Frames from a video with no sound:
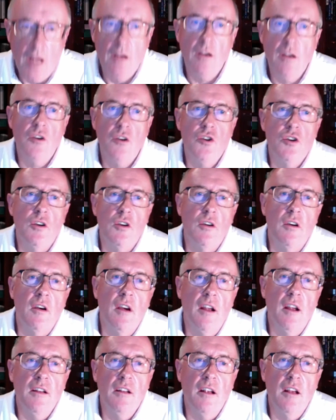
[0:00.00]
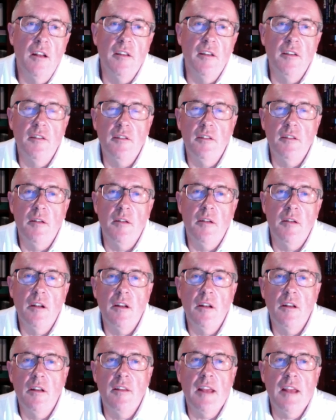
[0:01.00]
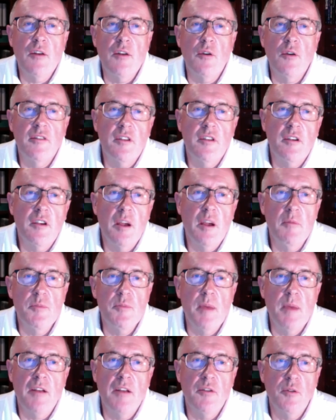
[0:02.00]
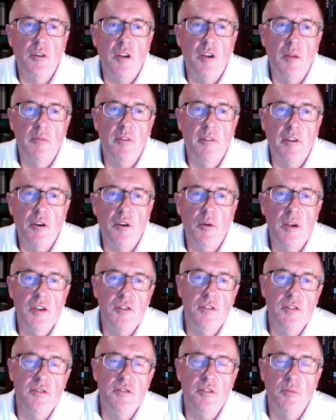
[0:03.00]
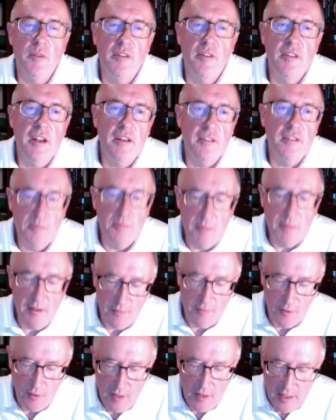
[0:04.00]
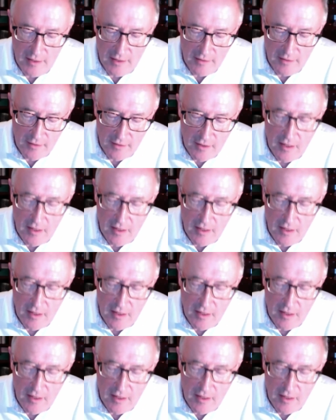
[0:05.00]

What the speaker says: Sure, and that also comes back to a couple of the questions that were sent in beforehand.